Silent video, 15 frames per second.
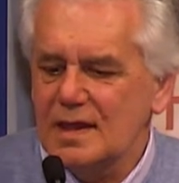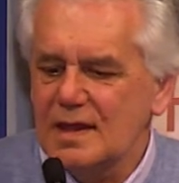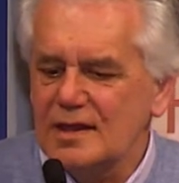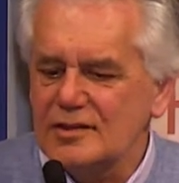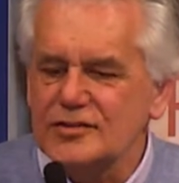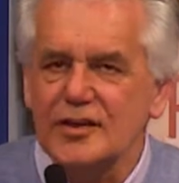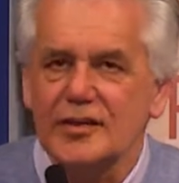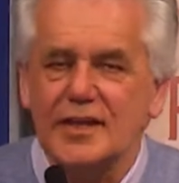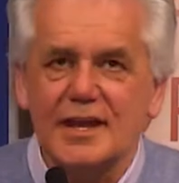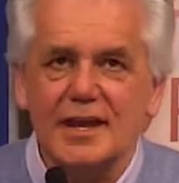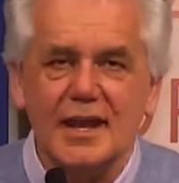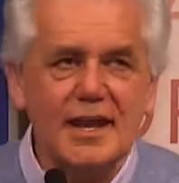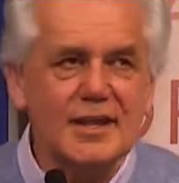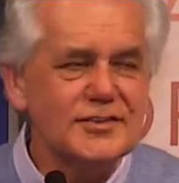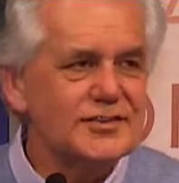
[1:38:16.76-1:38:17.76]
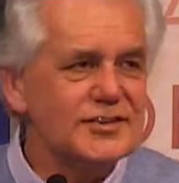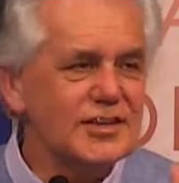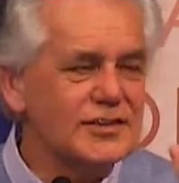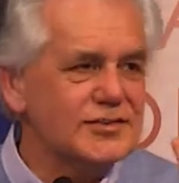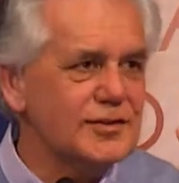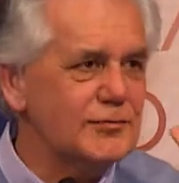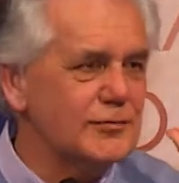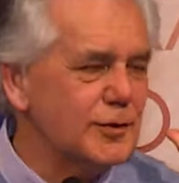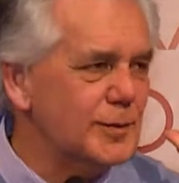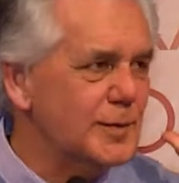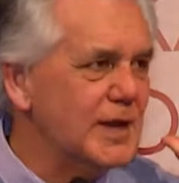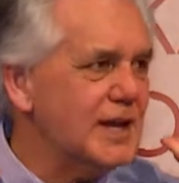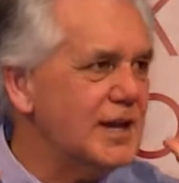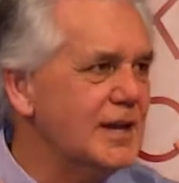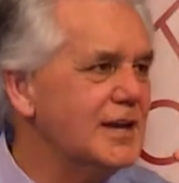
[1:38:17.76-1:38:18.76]
And so that ancestor for
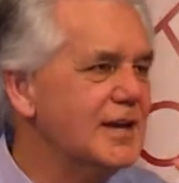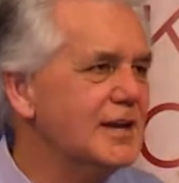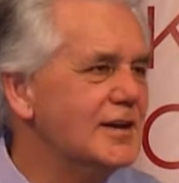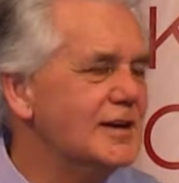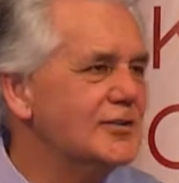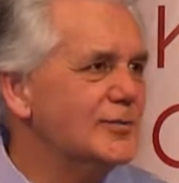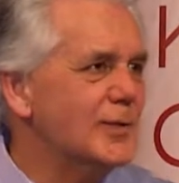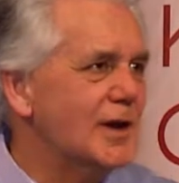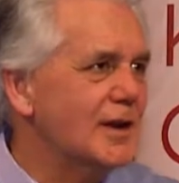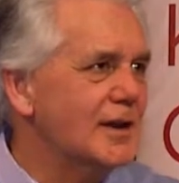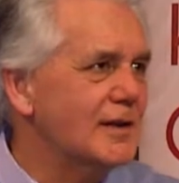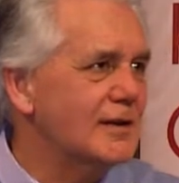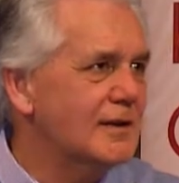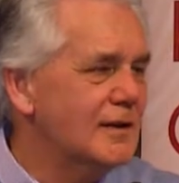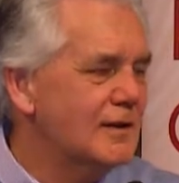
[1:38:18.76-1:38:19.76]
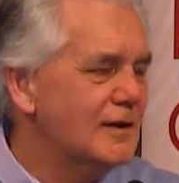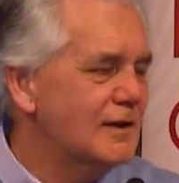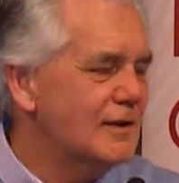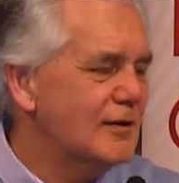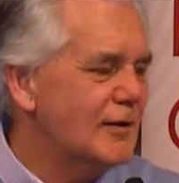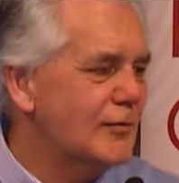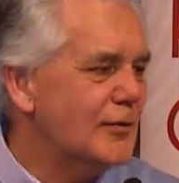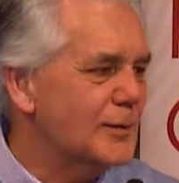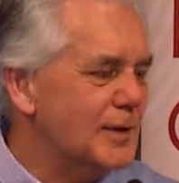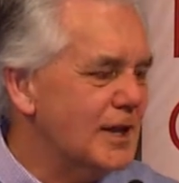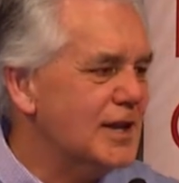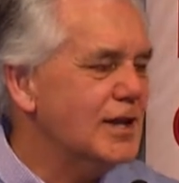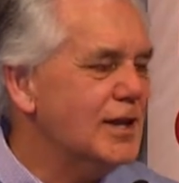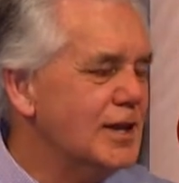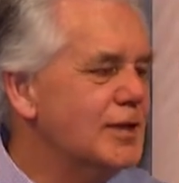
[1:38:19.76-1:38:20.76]
me is one of the
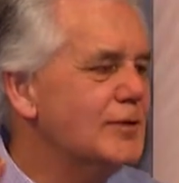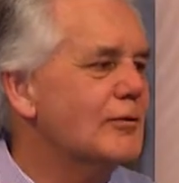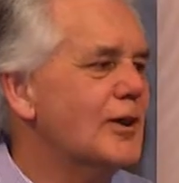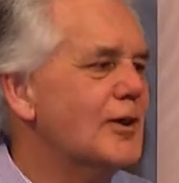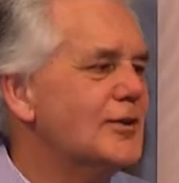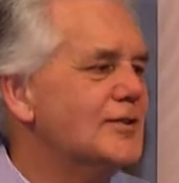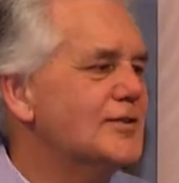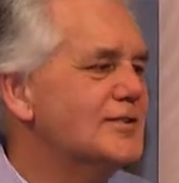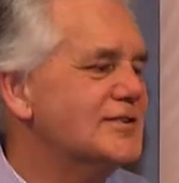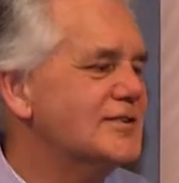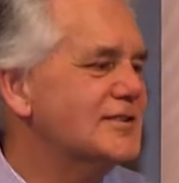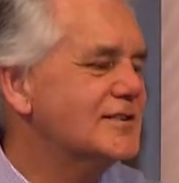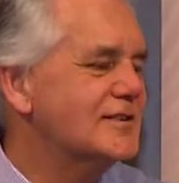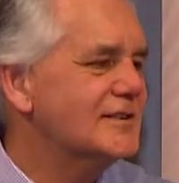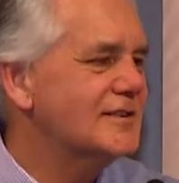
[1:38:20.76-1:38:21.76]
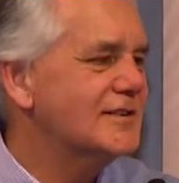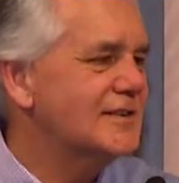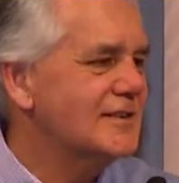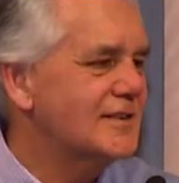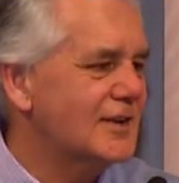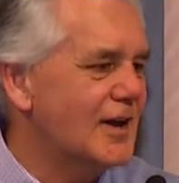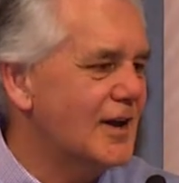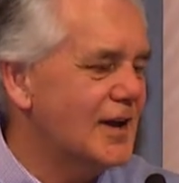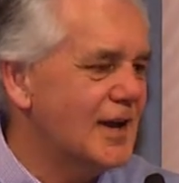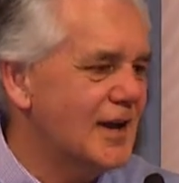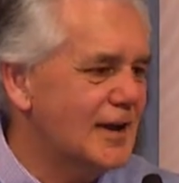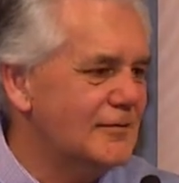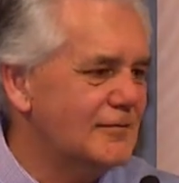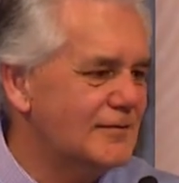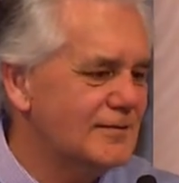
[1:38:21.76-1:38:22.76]
many heroes that I
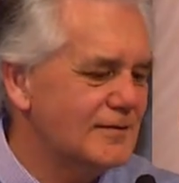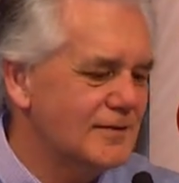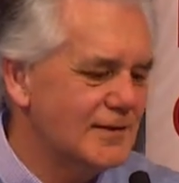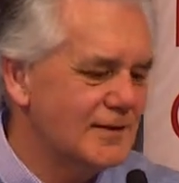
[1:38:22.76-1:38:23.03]
have.